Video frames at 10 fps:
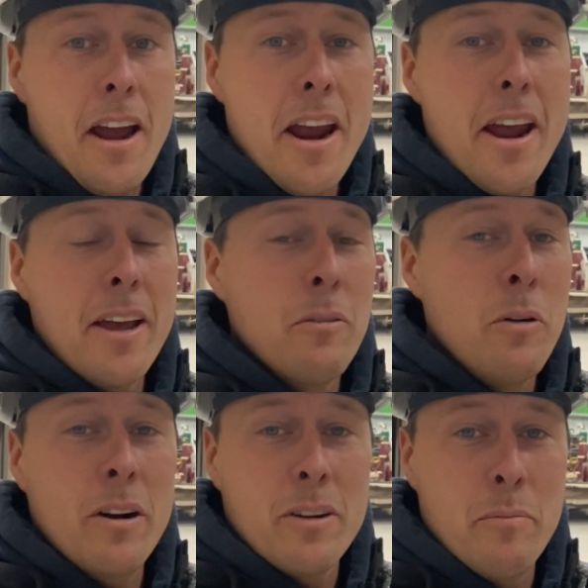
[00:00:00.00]
And
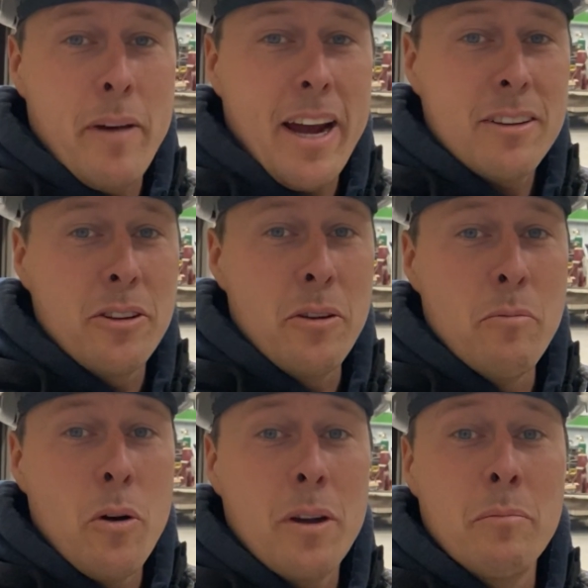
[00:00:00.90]
welcome back to
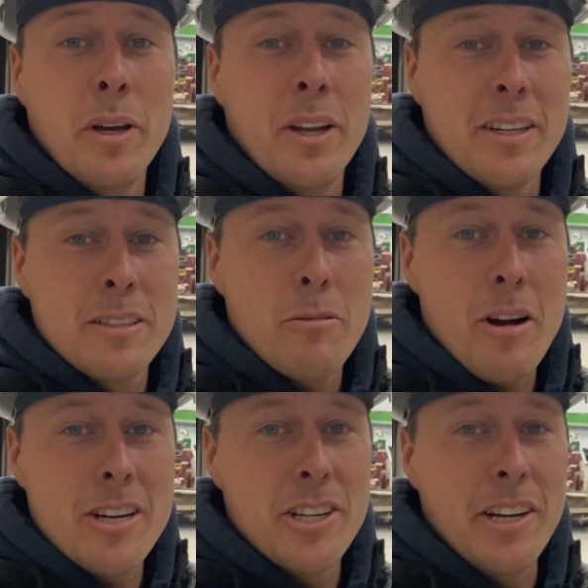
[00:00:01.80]
Morton Buildings
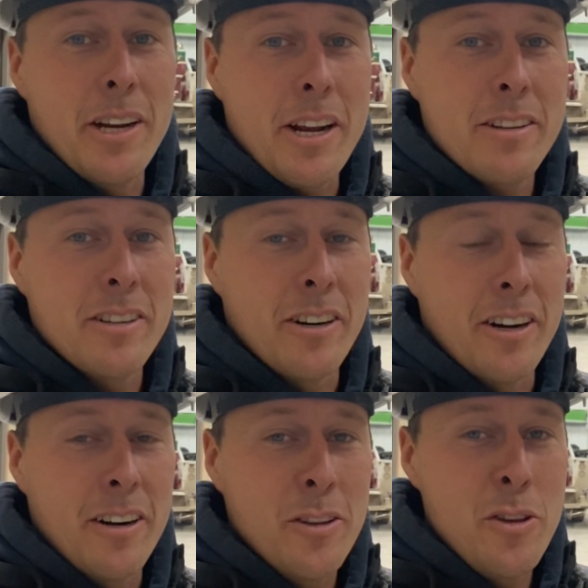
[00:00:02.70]
Question and
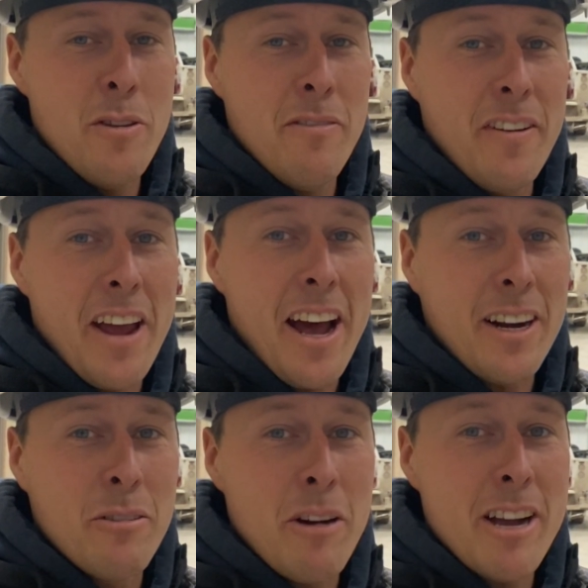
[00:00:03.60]
Answer. You've
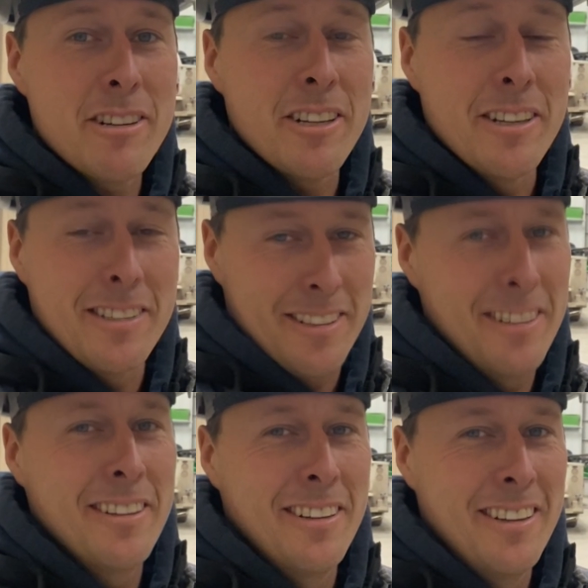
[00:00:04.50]
got questions,
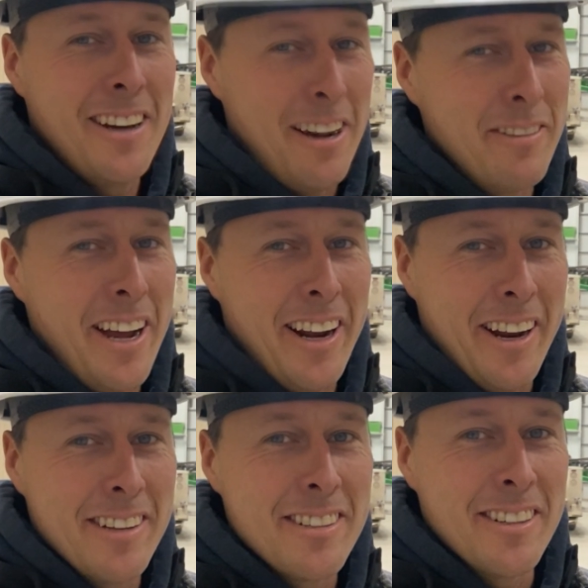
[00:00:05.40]
I've got
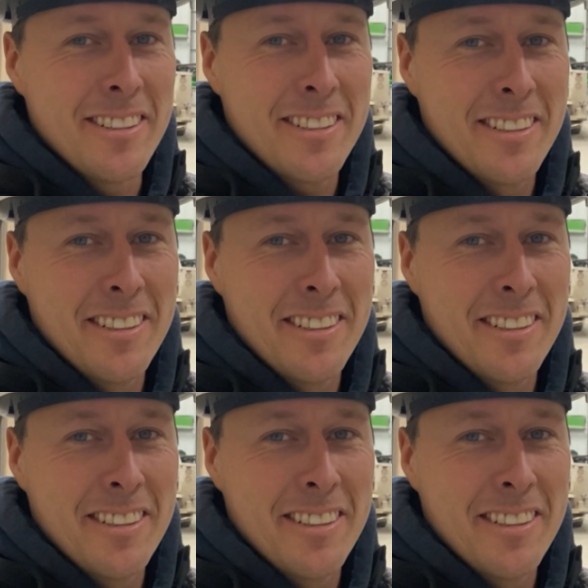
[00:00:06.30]
answers.